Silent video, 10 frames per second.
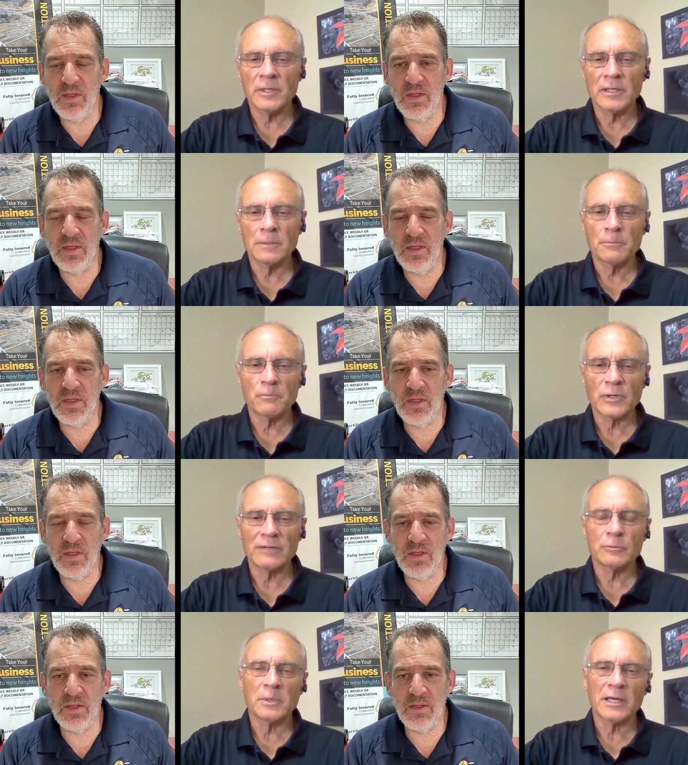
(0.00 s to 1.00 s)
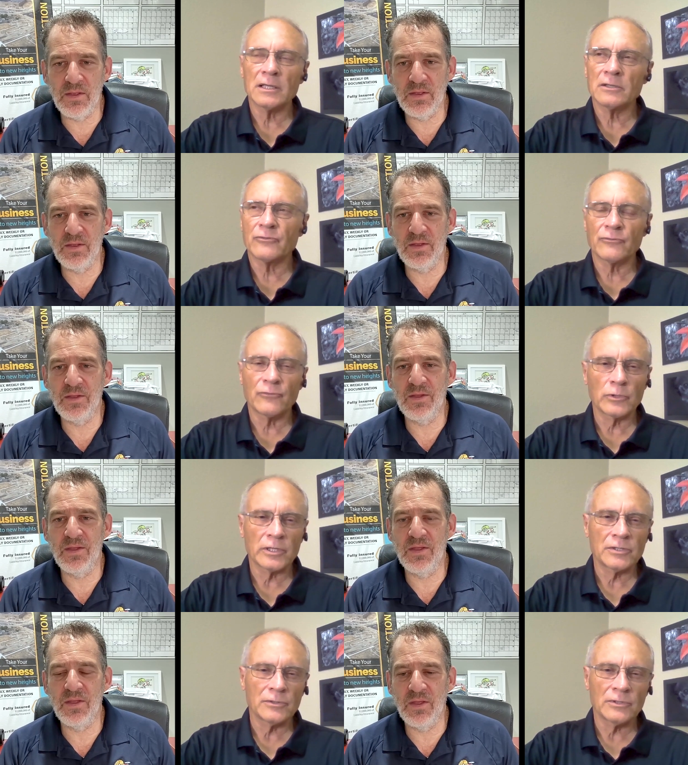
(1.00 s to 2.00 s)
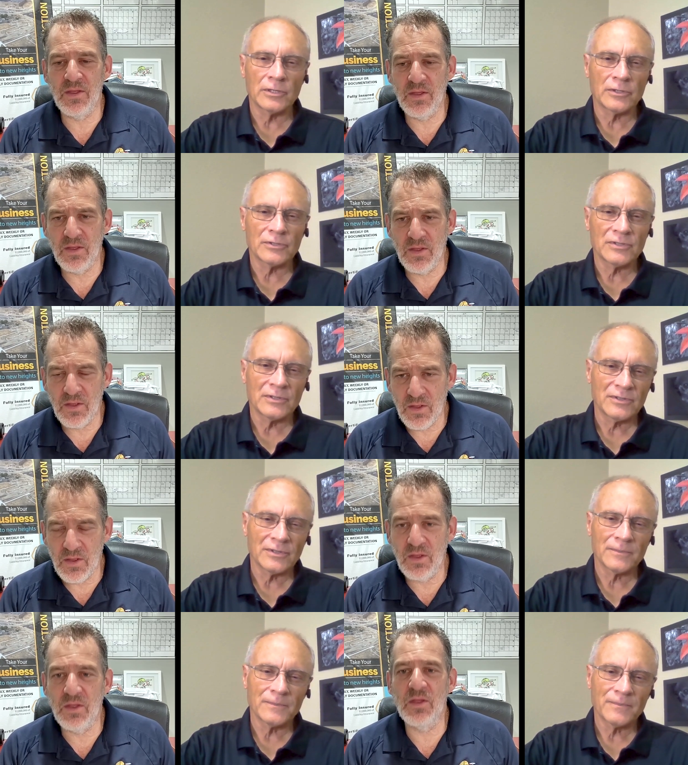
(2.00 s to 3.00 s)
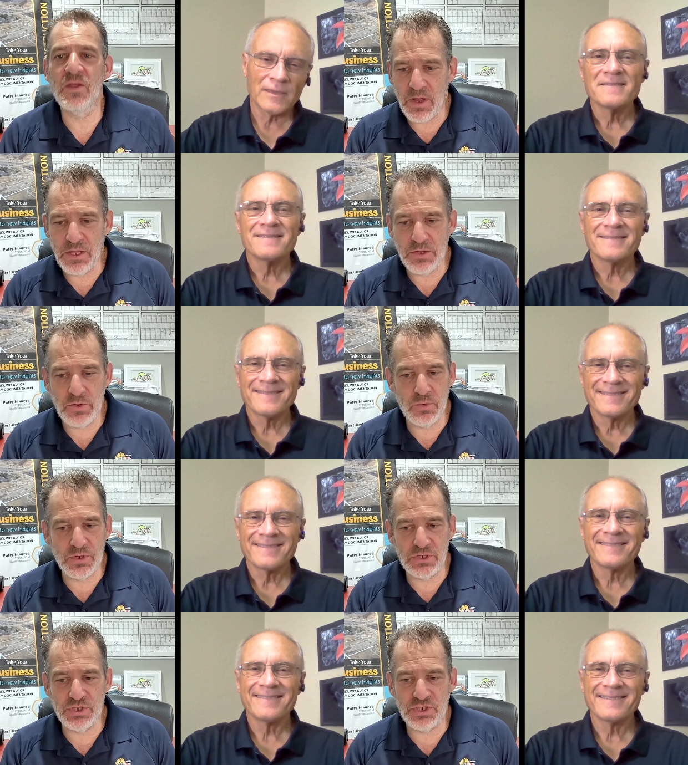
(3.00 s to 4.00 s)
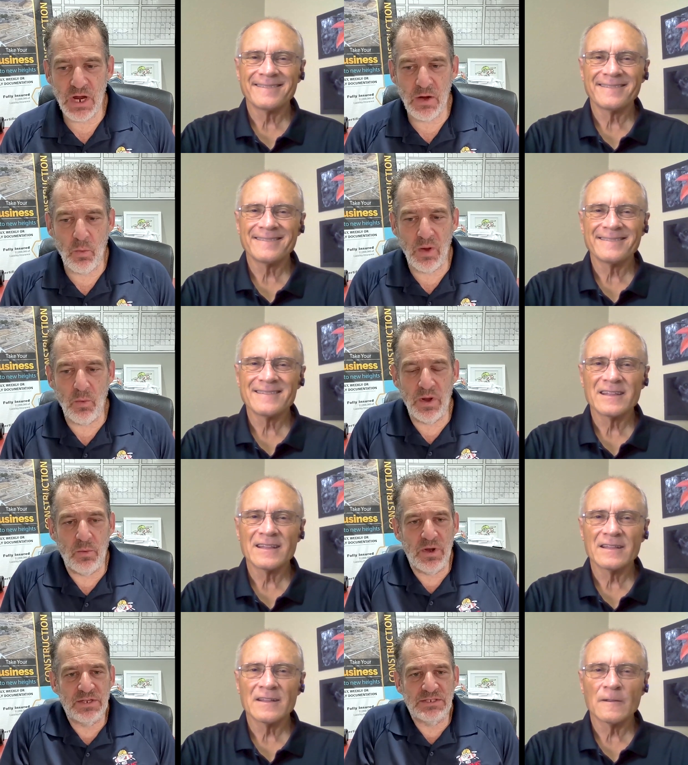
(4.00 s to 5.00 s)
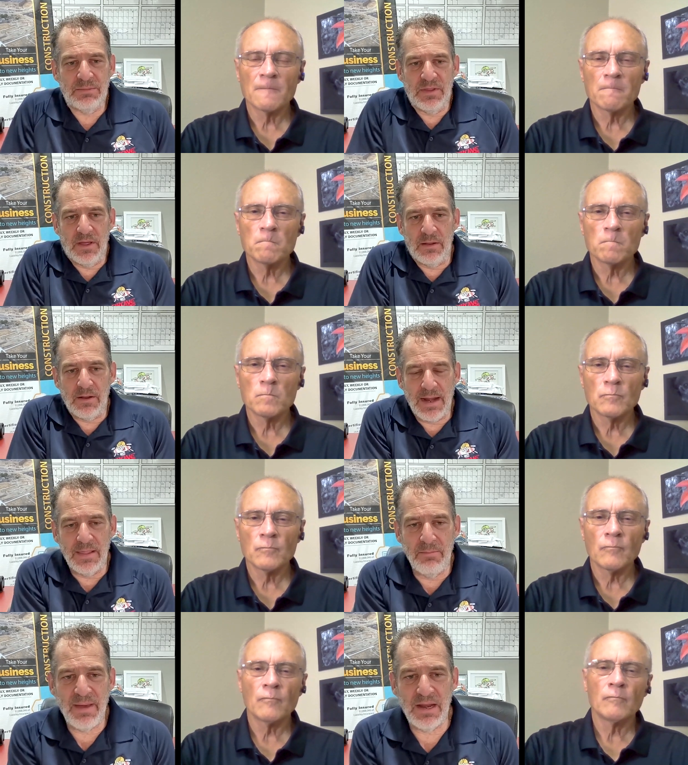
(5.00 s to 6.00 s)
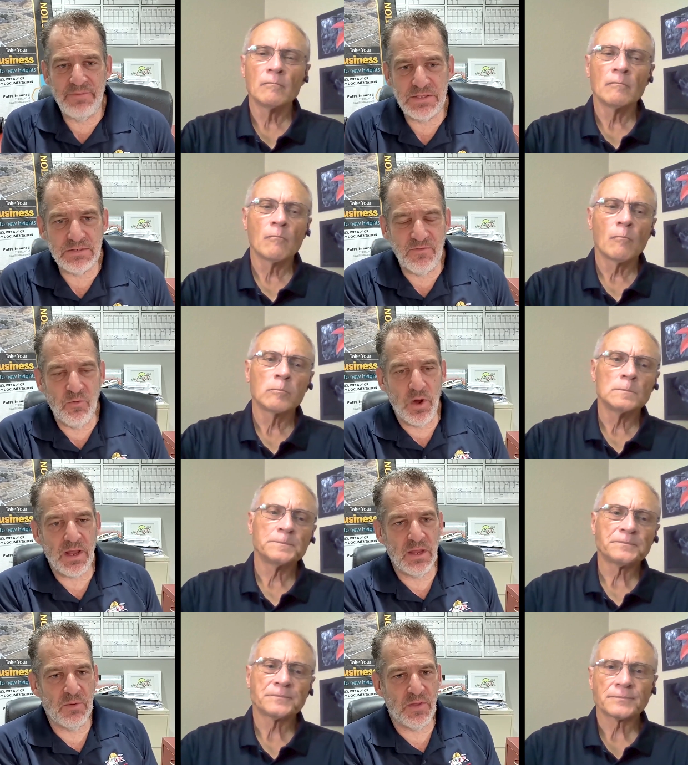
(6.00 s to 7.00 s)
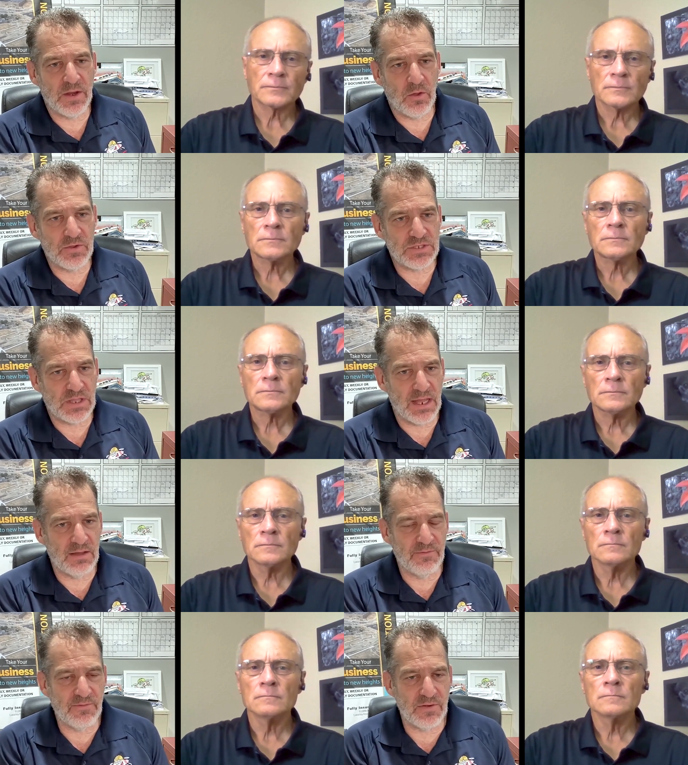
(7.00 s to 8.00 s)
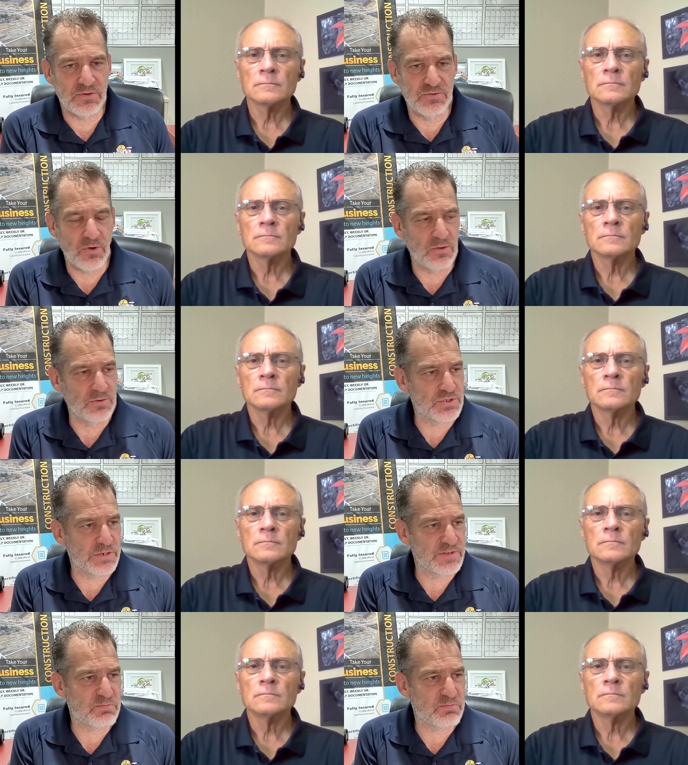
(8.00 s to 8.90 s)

Speaker 1: being a private pilot for 42 years. So,
Speaker 2: can you share what, what what are some of the kind of the benefits of working with? I know there's a lot of drone service